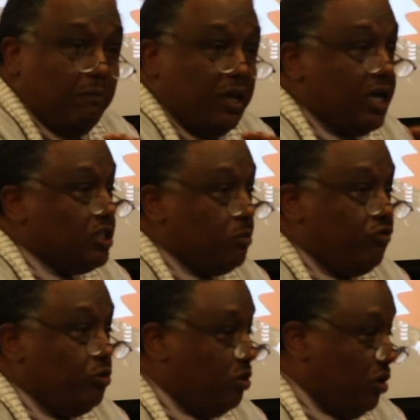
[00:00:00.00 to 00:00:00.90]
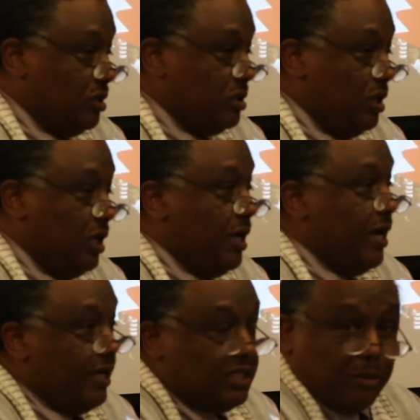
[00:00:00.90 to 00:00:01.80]
mechanism of human rights.
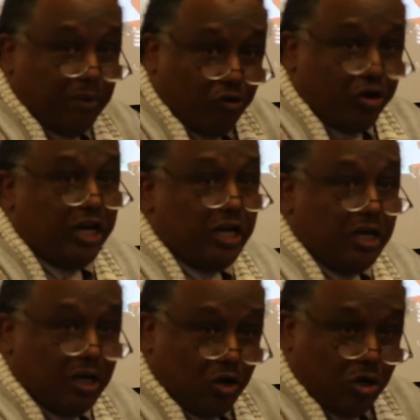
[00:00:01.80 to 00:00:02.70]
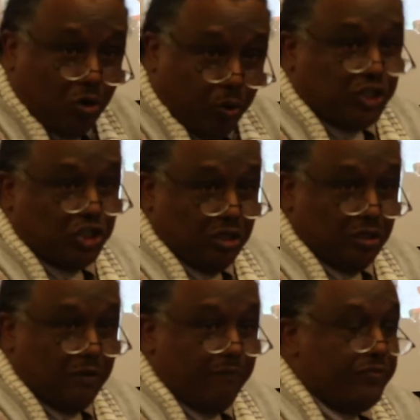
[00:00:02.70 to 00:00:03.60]
It is a Bahraini question.
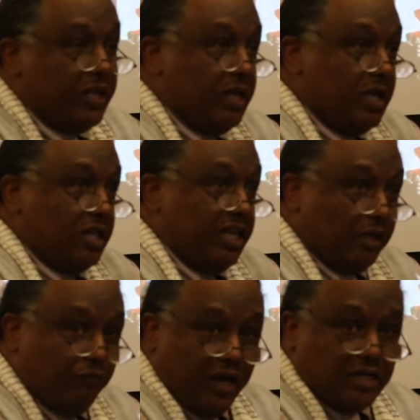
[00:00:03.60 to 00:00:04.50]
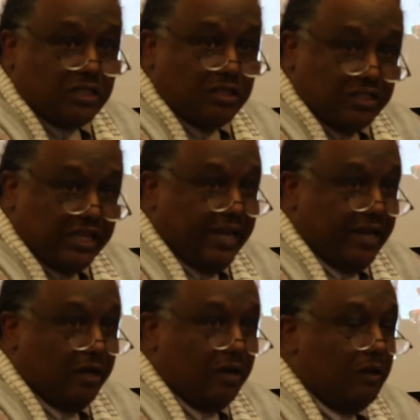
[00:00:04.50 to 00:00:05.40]
The advisors
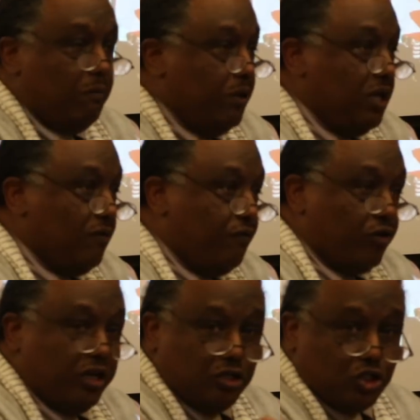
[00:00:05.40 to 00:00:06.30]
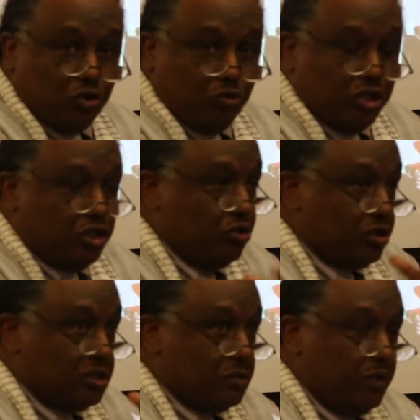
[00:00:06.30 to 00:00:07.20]
there, being foreigners or
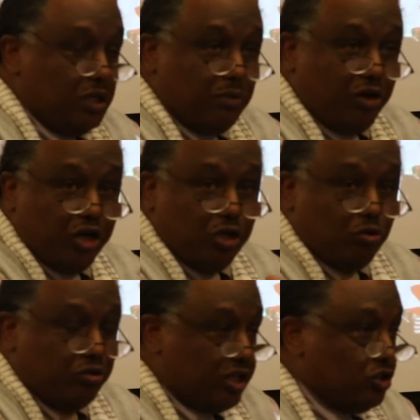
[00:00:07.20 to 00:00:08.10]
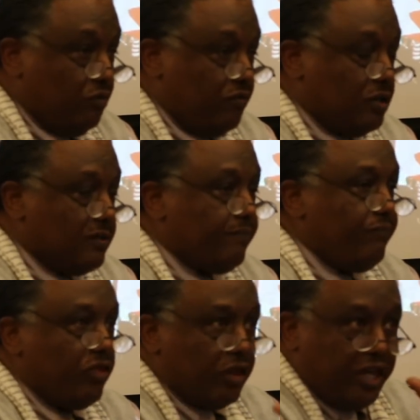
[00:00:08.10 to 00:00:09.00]
indigenous, being Bahraini or the rest of it,
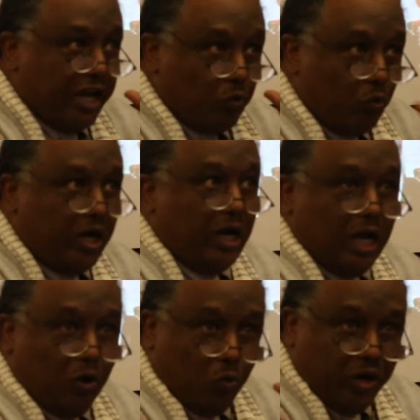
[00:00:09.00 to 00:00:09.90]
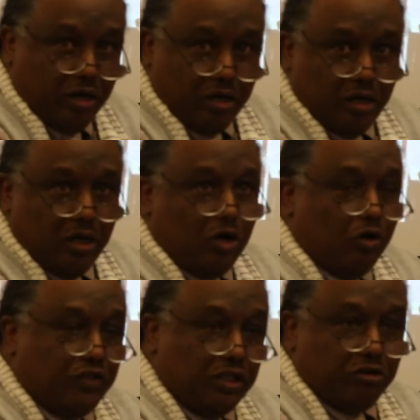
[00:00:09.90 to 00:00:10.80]
they are well aware
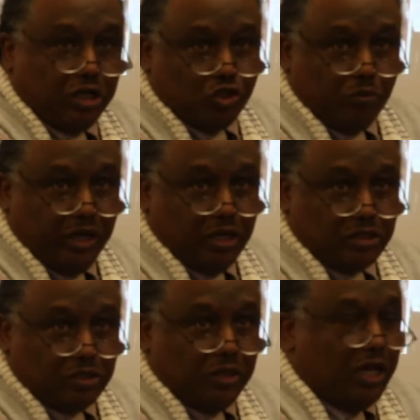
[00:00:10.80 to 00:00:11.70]
of the international mechanism,